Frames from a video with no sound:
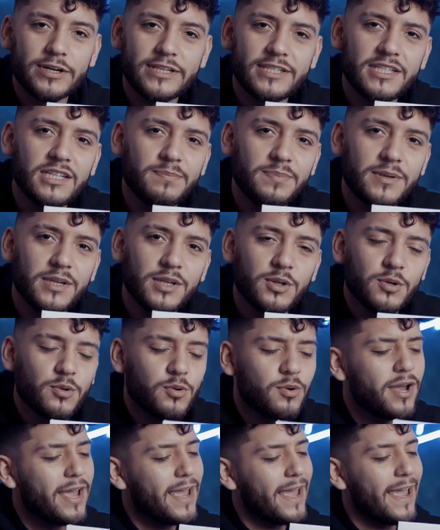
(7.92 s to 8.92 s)

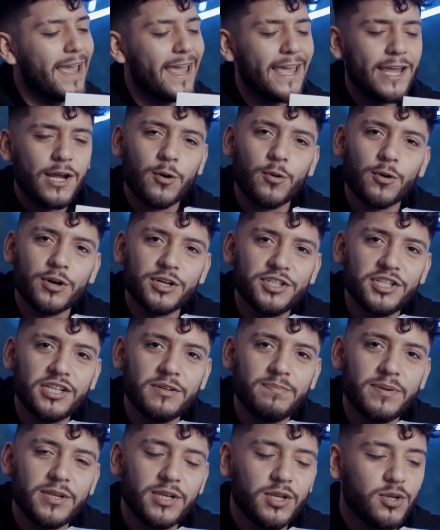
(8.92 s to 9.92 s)
CPU, 8-core
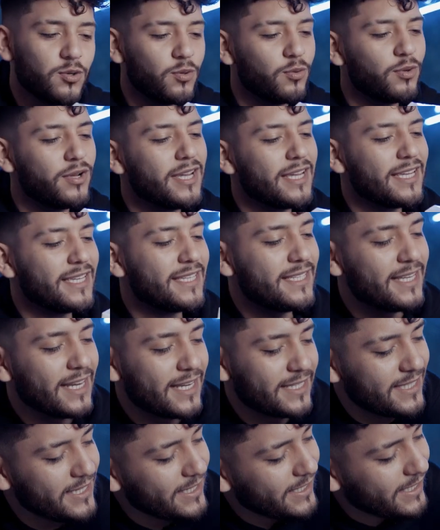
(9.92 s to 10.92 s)
GPU,
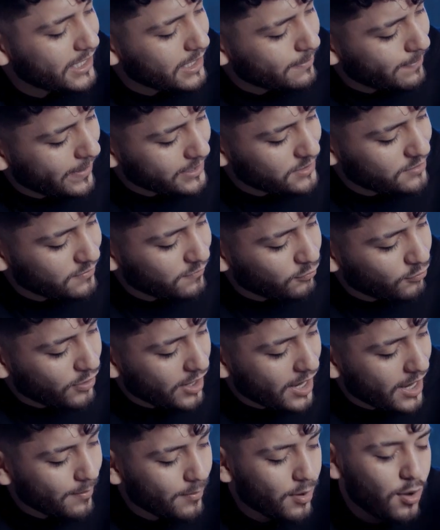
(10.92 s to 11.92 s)
16 gigabytes of
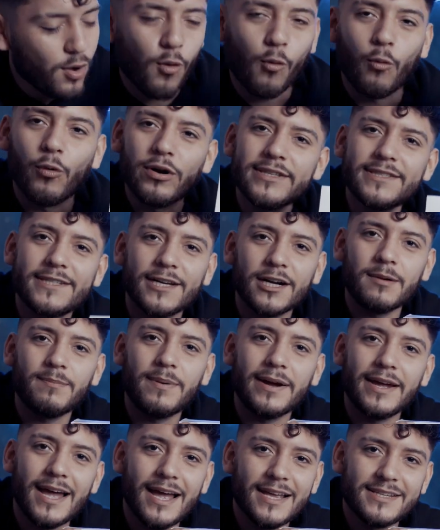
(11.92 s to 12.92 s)
RAM, 1
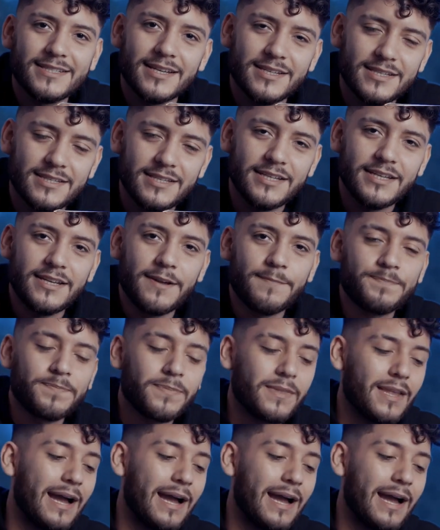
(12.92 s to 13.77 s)
terabyte SSD.